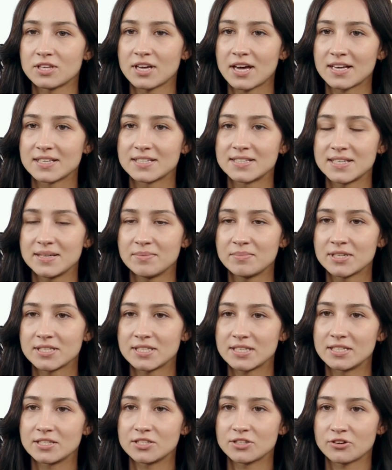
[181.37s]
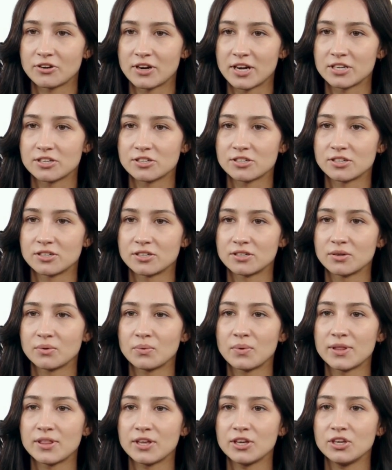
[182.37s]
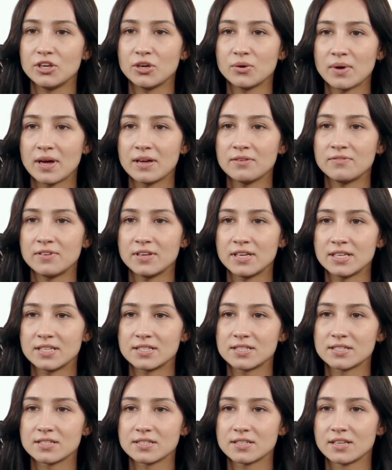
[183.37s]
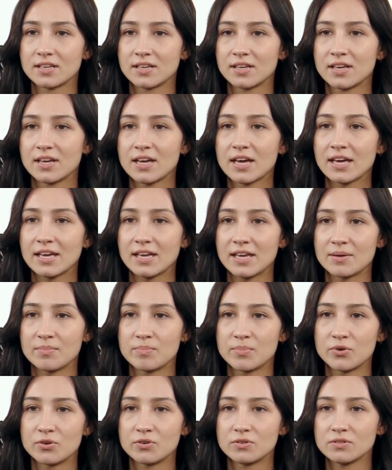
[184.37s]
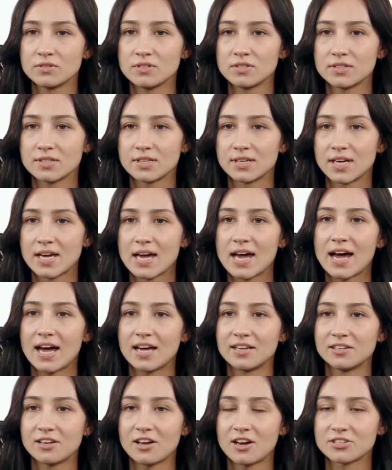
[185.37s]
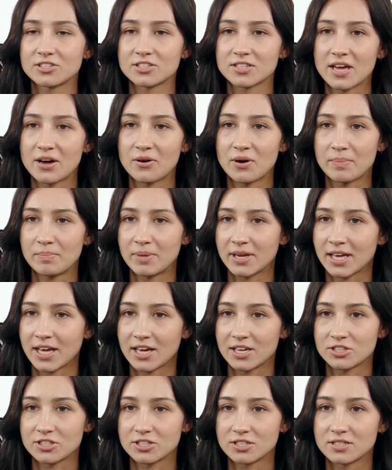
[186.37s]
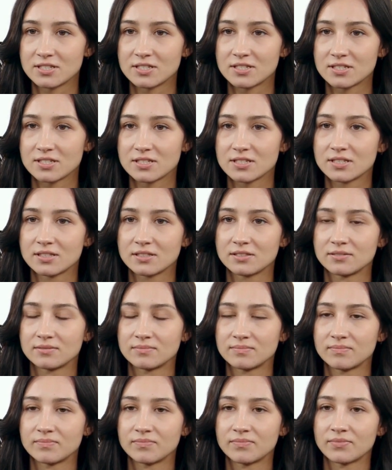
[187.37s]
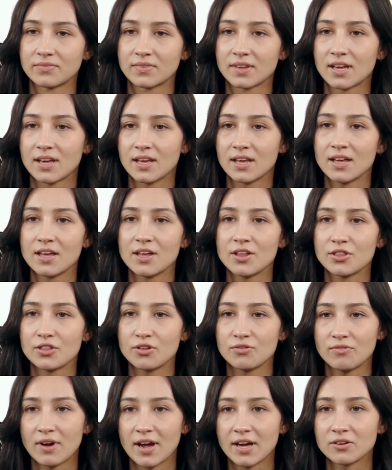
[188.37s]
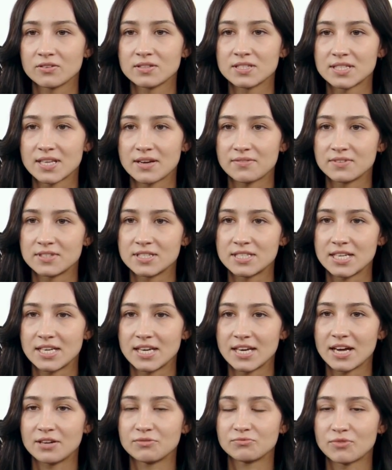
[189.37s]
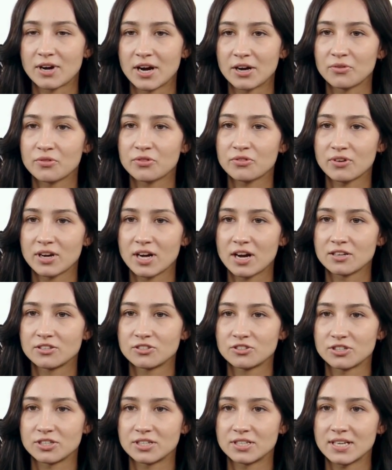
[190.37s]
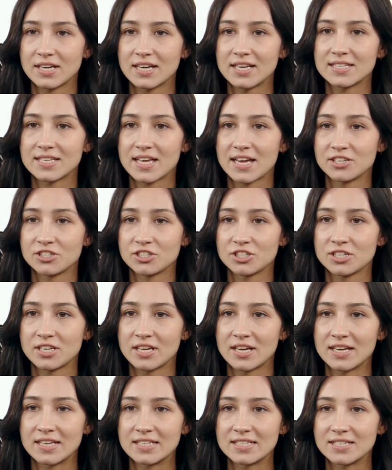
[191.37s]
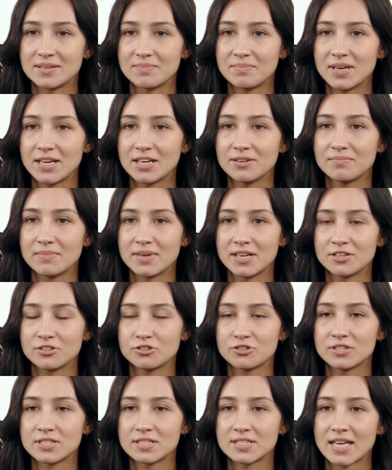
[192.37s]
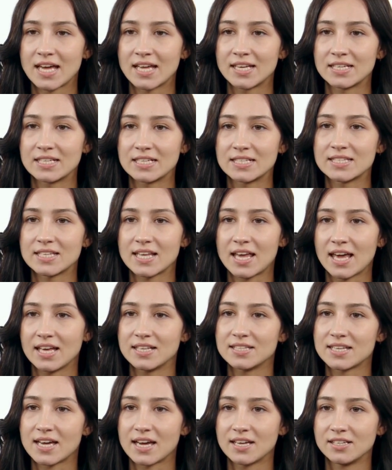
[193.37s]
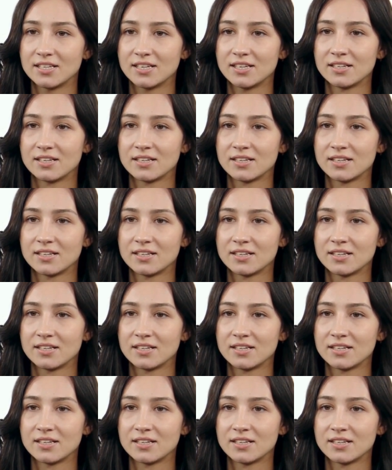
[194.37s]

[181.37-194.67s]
has seamless integration with UAVs, gimbals, and large-scale applications. The Rayon 70 and Rayon 300 is engineered to meet military standards 810.